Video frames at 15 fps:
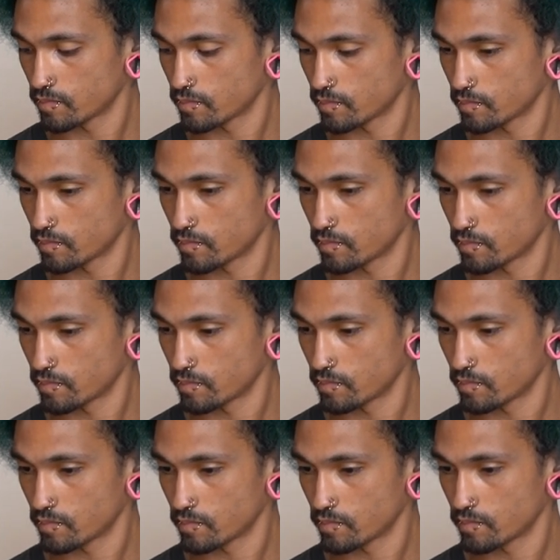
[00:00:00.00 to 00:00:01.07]

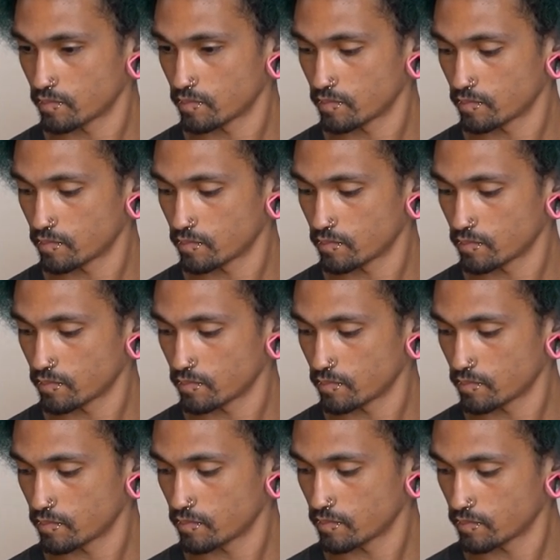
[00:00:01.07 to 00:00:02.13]

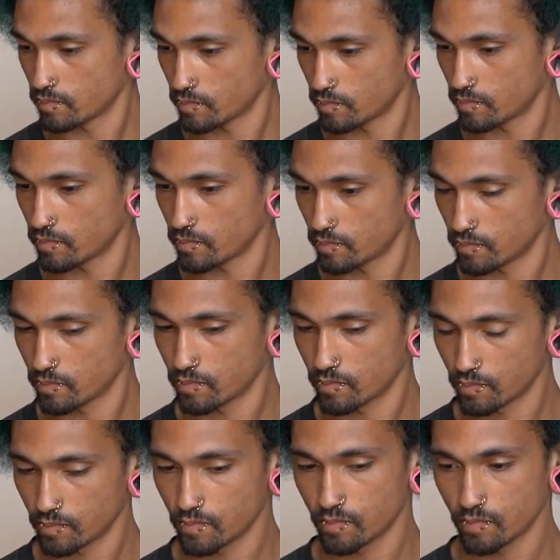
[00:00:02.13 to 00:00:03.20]

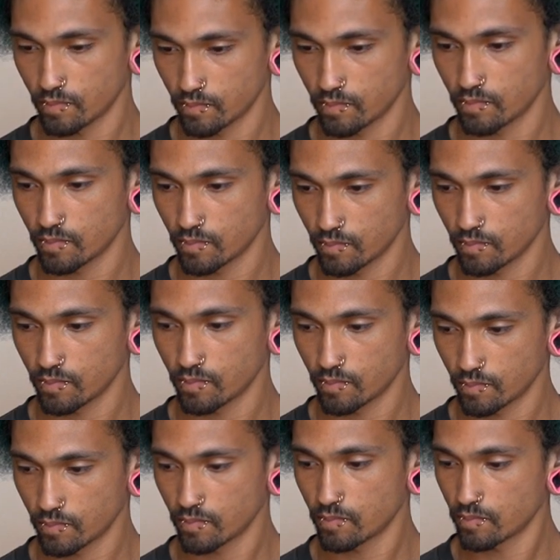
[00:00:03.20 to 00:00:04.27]

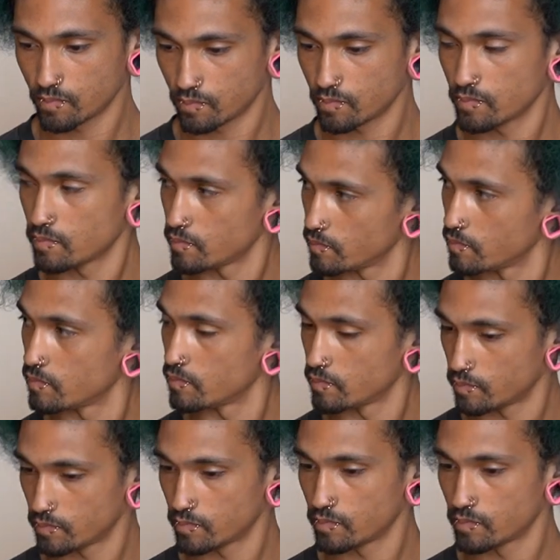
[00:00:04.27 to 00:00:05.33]

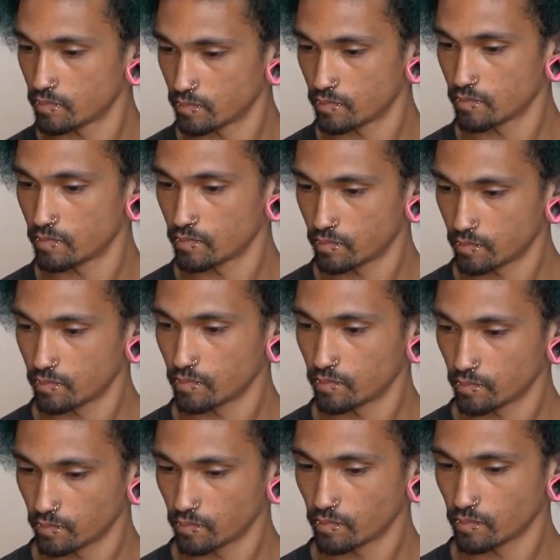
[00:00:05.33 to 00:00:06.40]

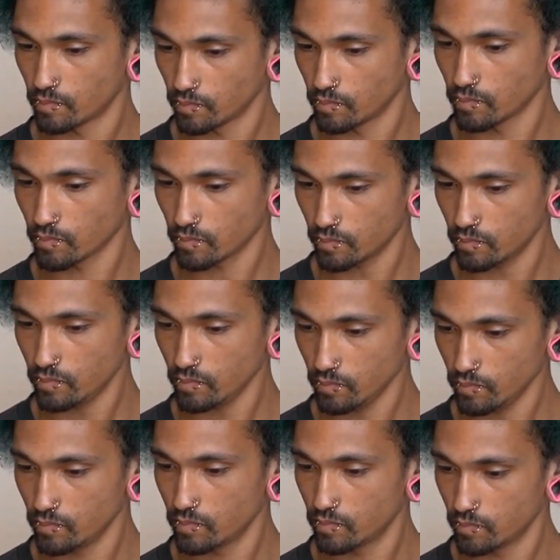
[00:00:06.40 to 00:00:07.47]

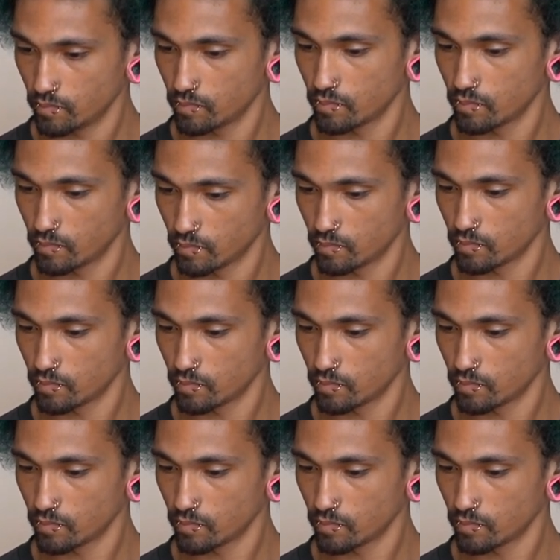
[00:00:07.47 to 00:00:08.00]
No words are spoken by the person on screen.